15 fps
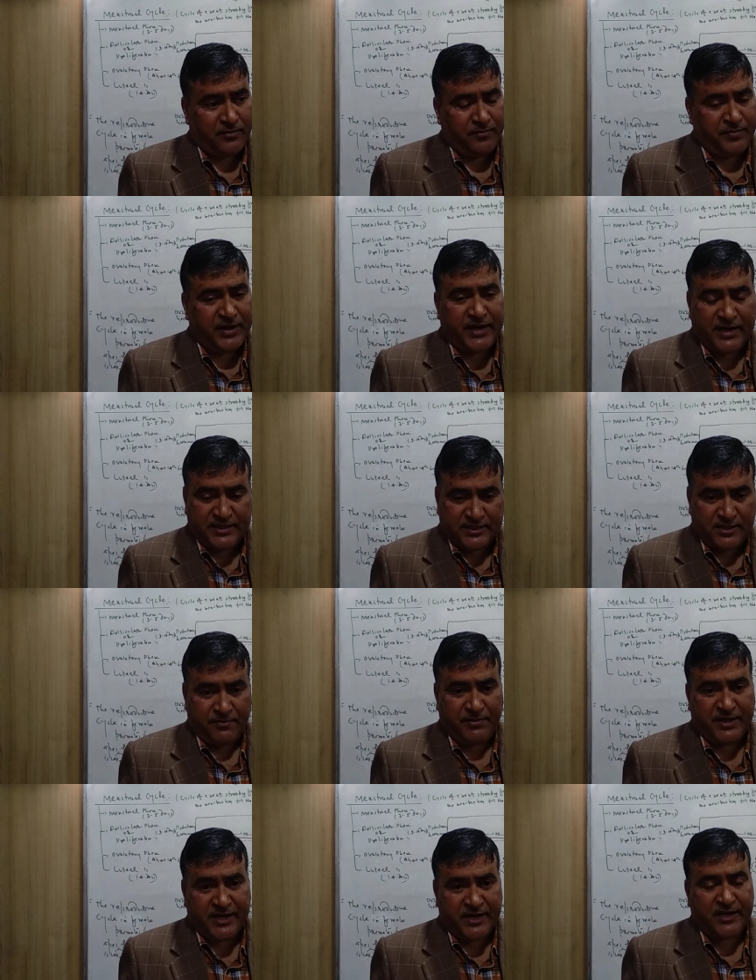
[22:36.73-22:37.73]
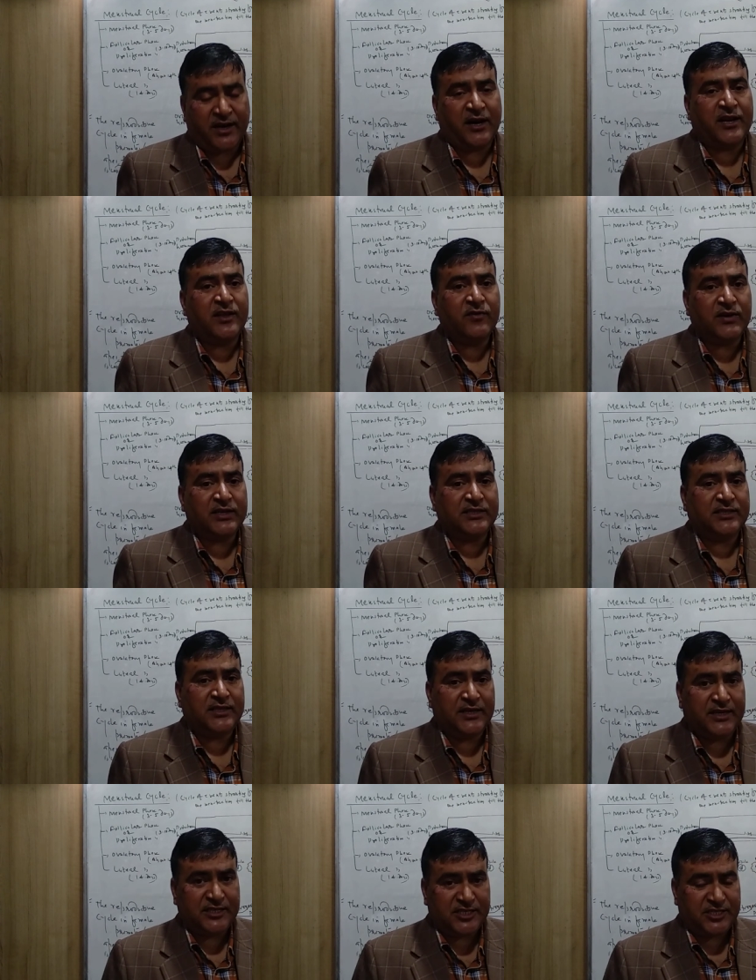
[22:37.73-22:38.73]
pregnancy period, or you can say
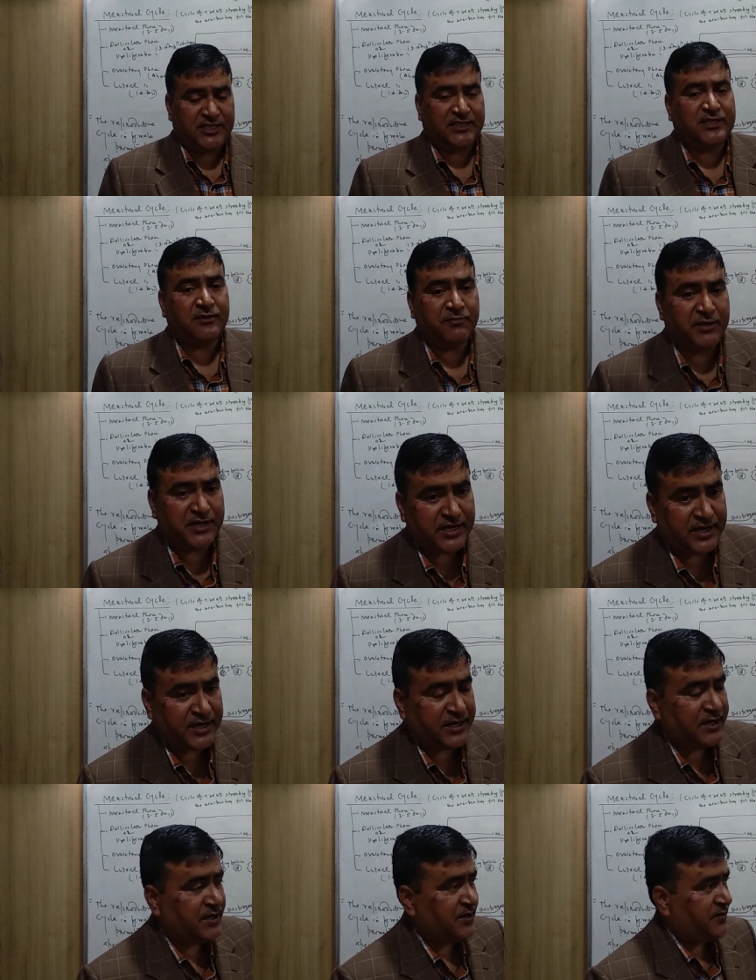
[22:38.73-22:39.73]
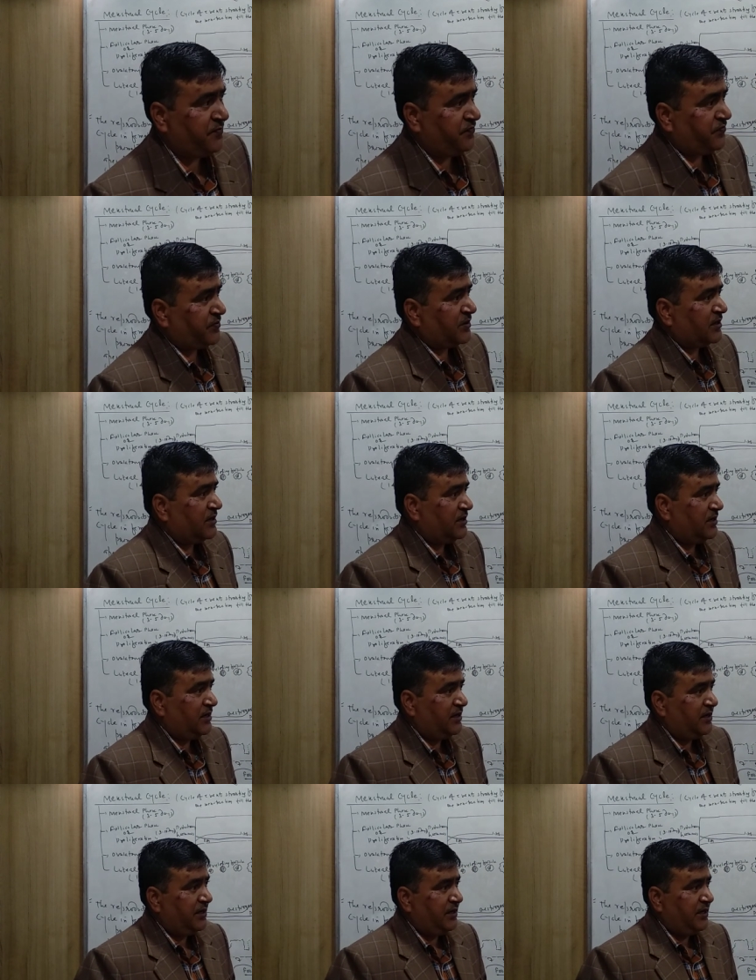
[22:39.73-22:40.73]
the gestation period,
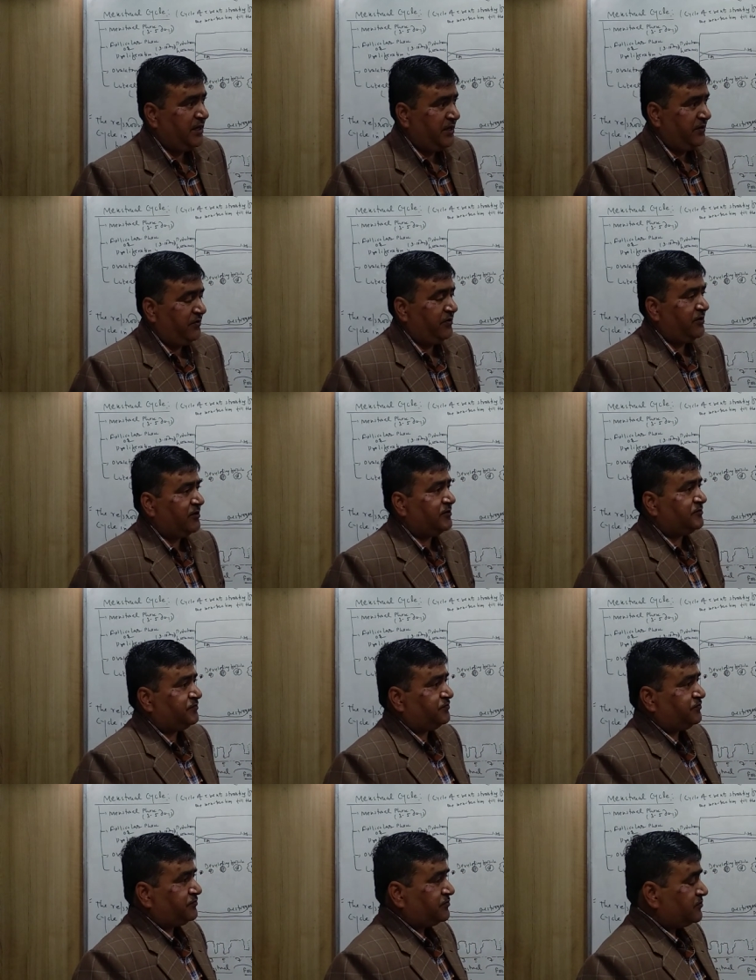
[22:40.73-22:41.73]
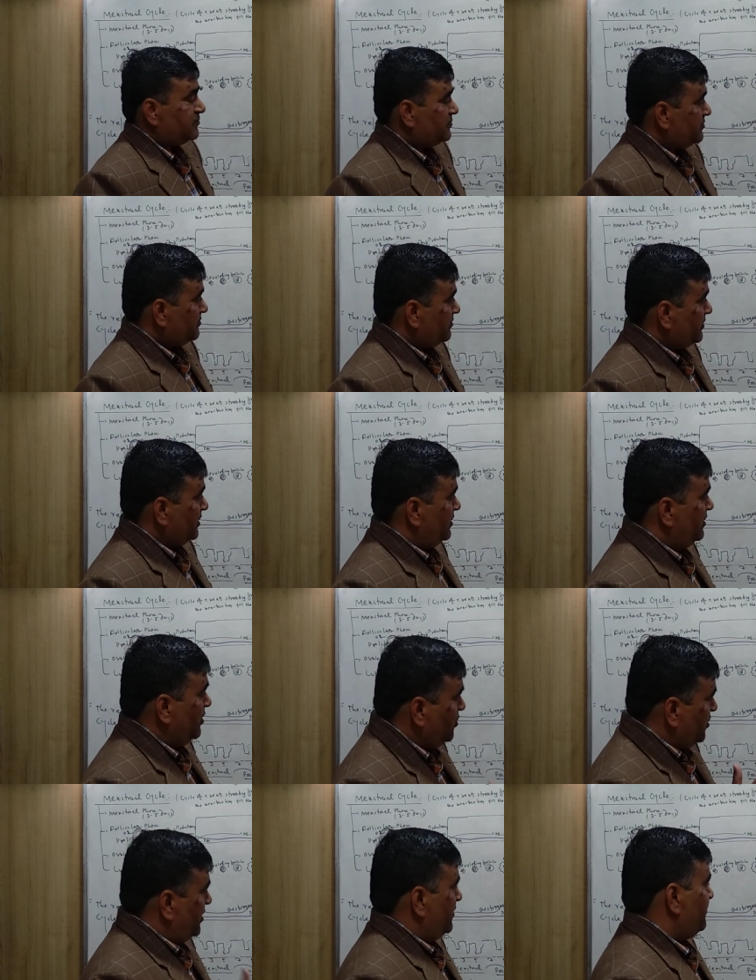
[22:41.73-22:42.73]
is
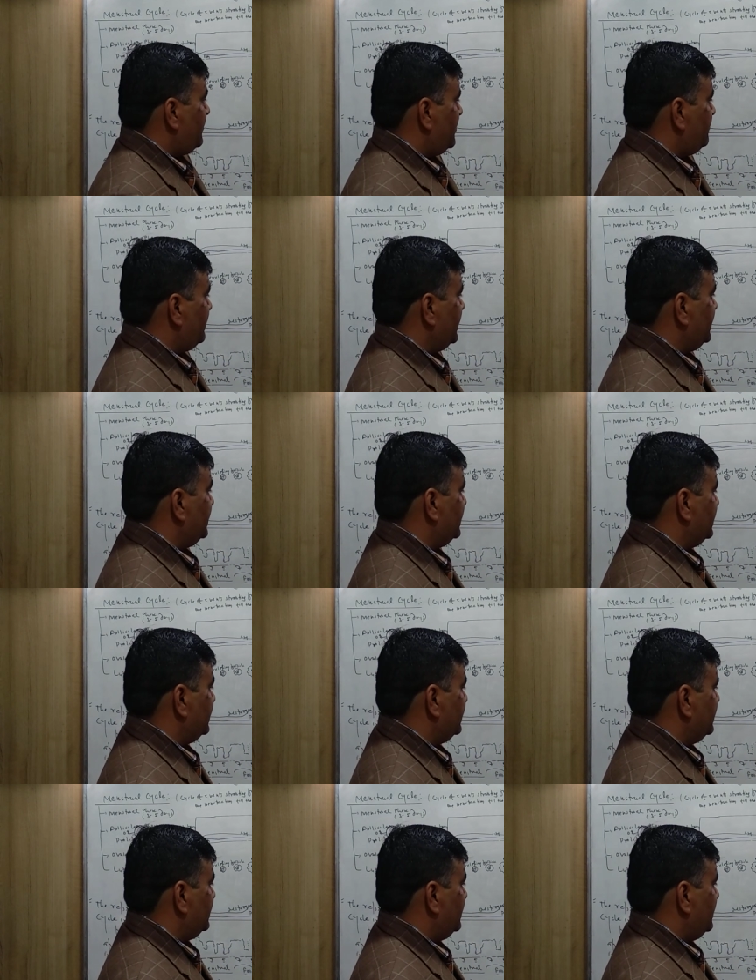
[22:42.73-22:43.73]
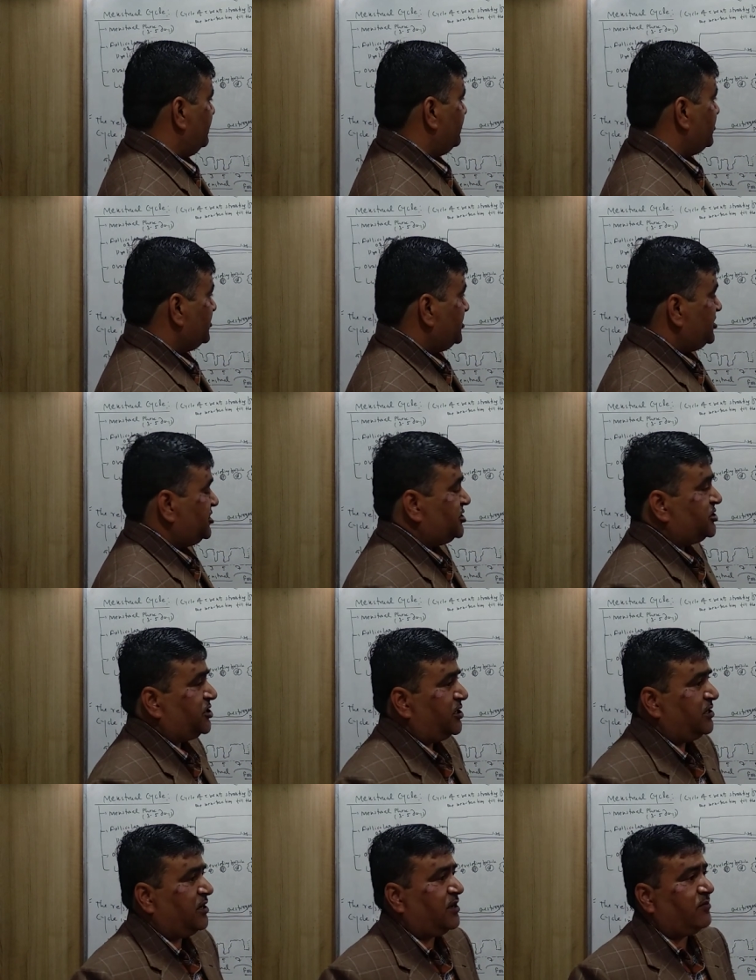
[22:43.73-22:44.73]
looked after by the
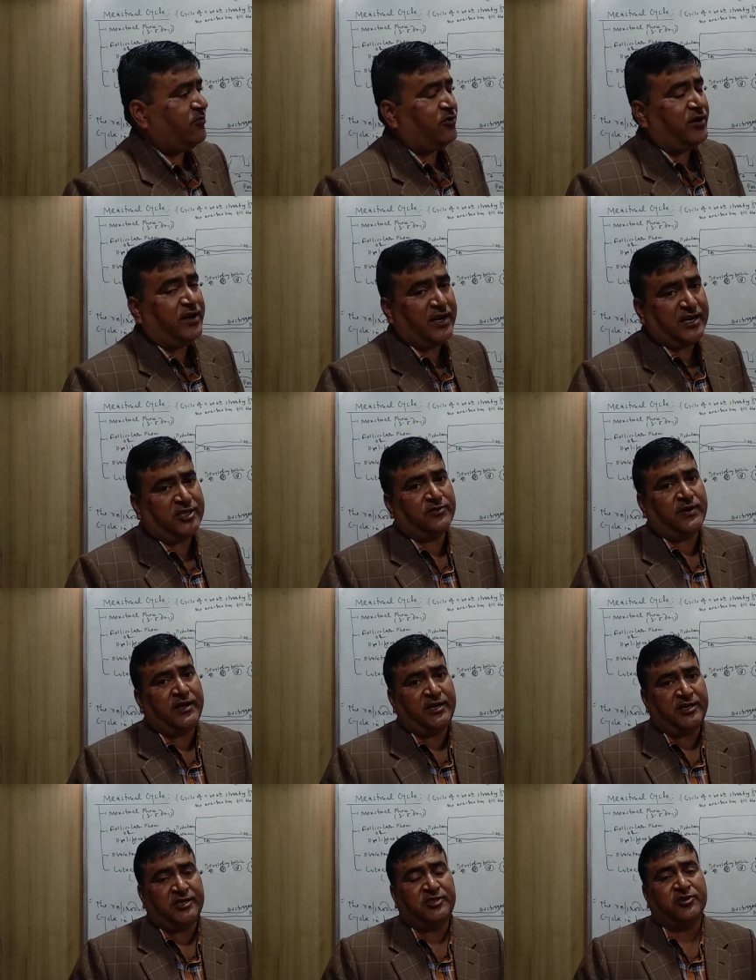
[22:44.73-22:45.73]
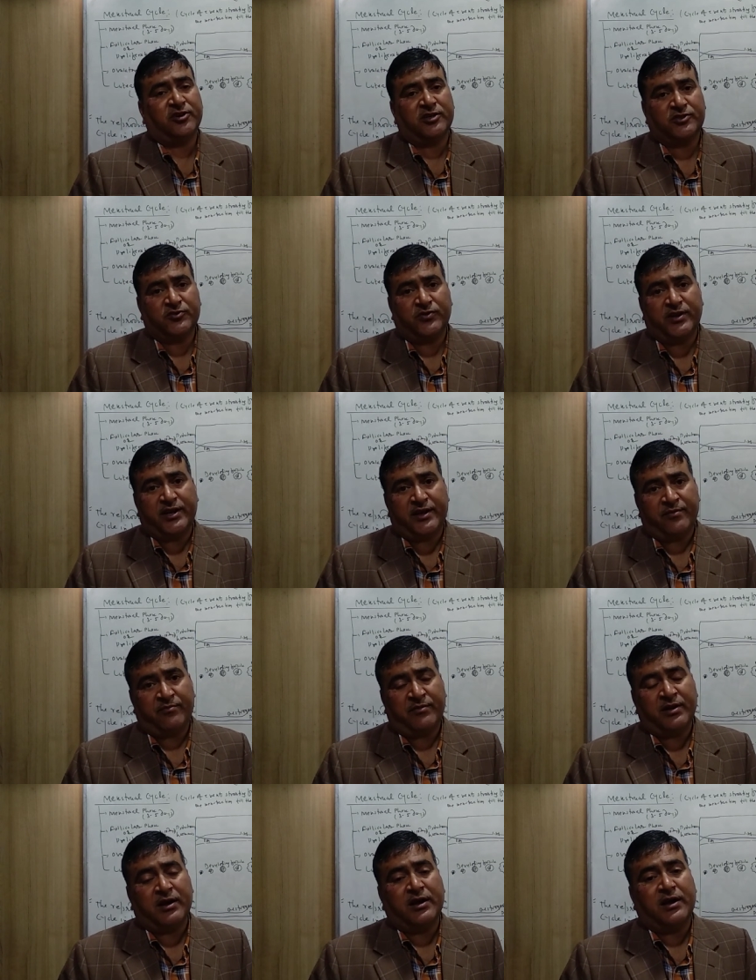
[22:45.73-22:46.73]
progesterone hormone. That's why it is also
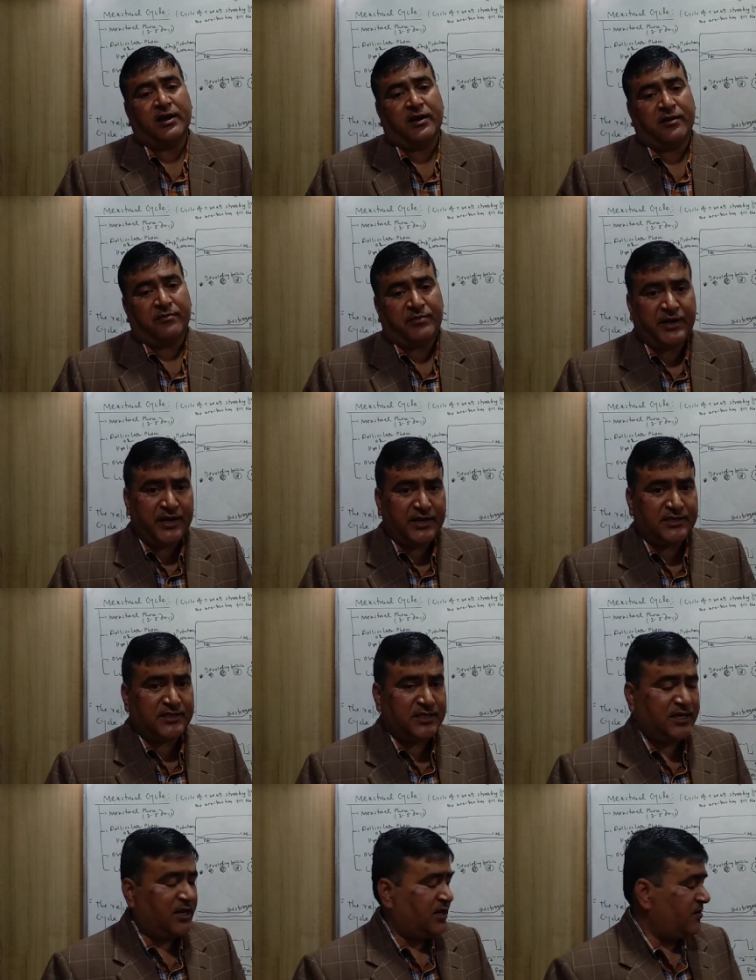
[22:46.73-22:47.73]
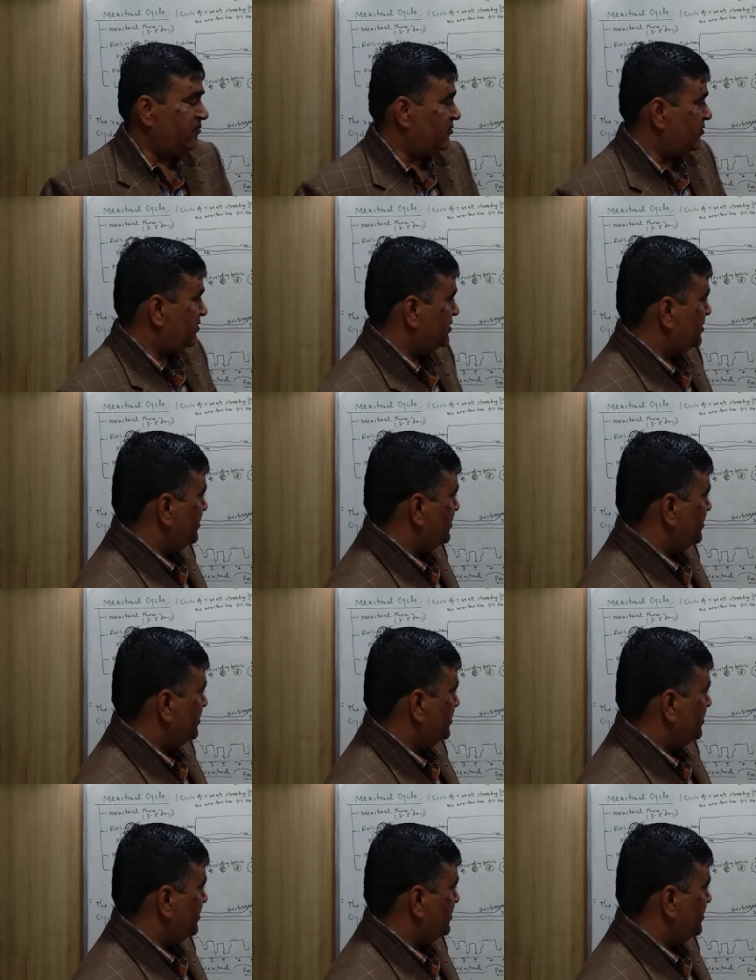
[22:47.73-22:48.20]
named pregnancy hormone.